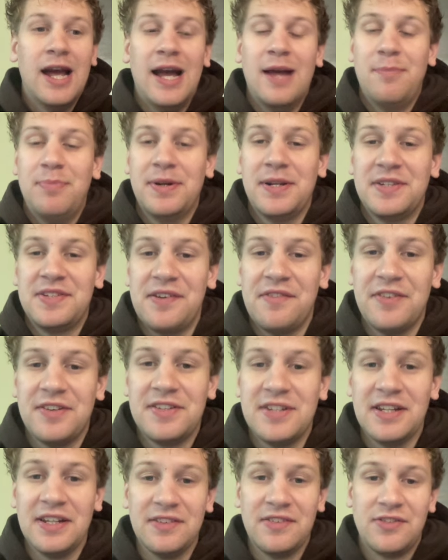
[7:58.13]
at pick
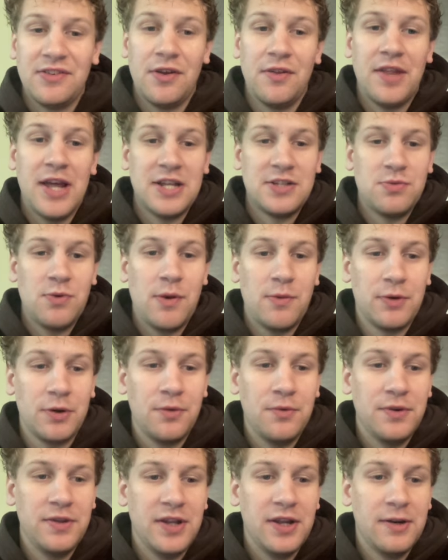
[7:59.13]
17, so that's why we're
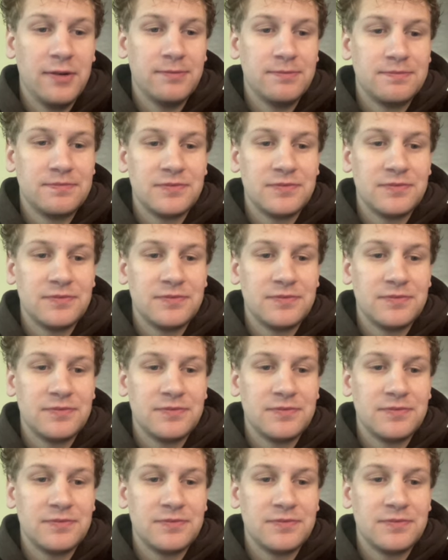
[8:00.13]
going there.